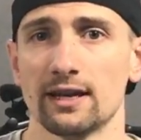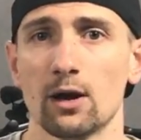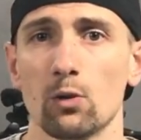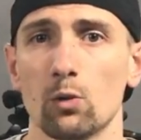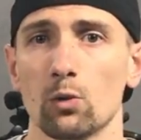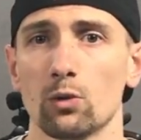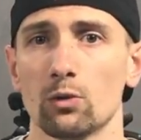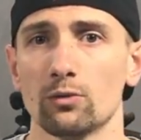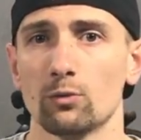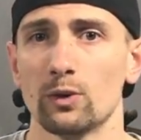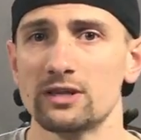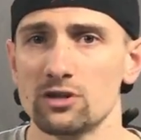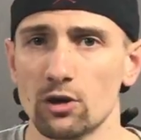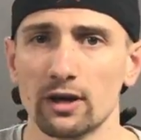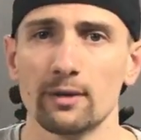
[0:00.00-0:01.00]
Now,
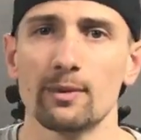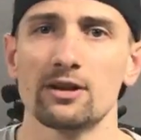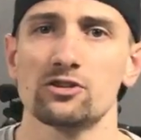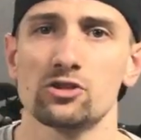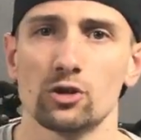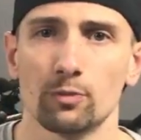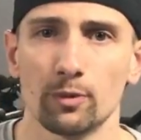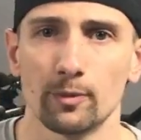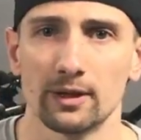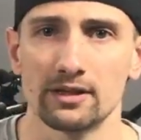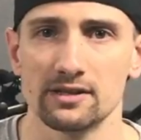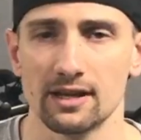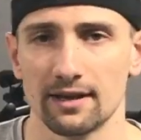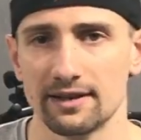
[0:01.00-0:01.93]
we're talking about supplements,